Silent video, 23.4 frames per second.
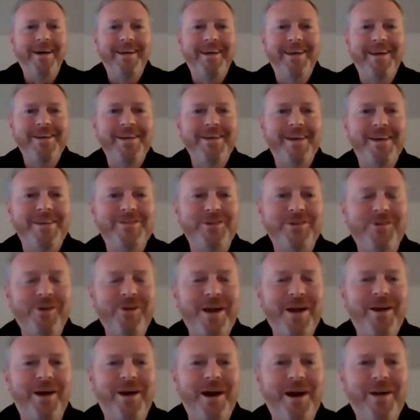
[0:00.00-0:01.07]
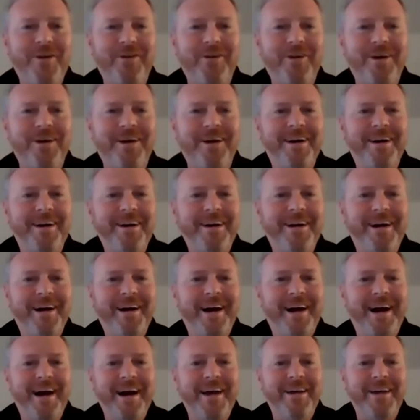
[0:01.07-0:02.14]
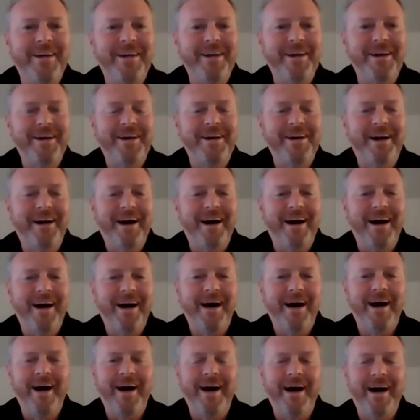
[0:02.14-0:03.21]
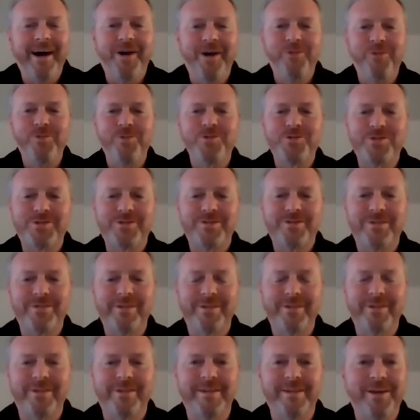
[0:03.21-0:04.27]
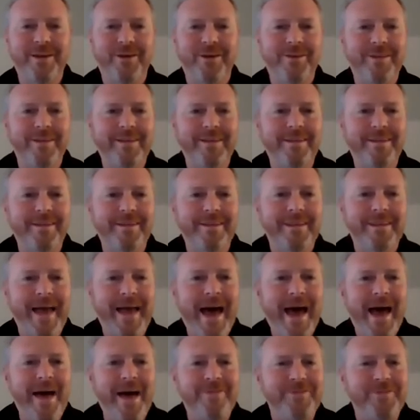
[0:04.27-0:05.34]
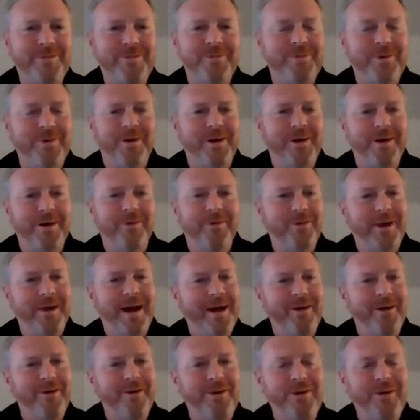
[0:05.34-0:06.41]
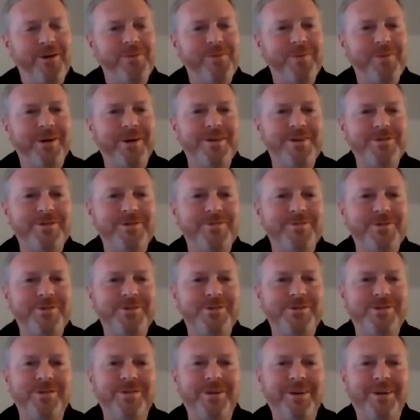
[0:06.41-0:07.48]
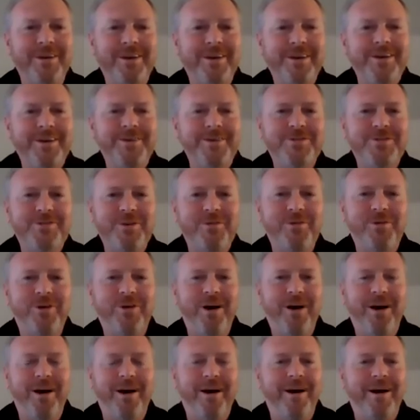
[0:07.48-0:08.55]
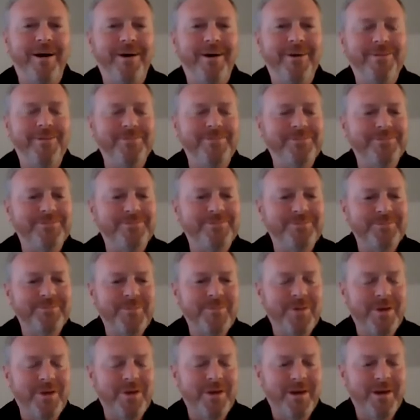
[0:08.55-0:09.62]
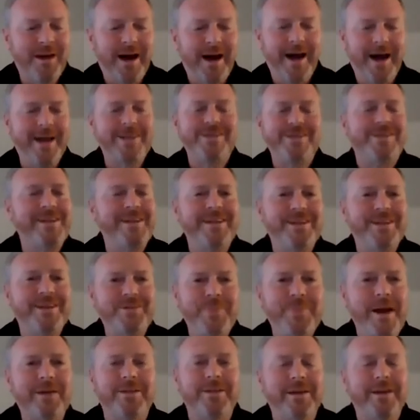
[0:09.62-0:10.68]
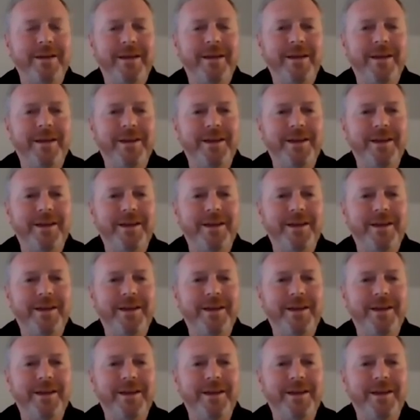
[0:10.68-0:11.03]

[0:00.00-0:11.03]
It's a great honor. I almost, laughed when I heard, because it was so, I just didn't expect it.